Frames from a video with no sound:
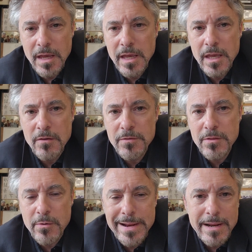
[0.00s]
Even
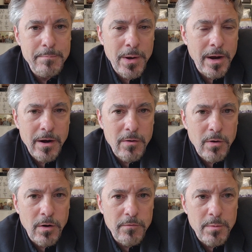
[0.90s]
the great empire
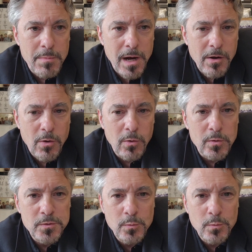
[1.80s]
of the Mongols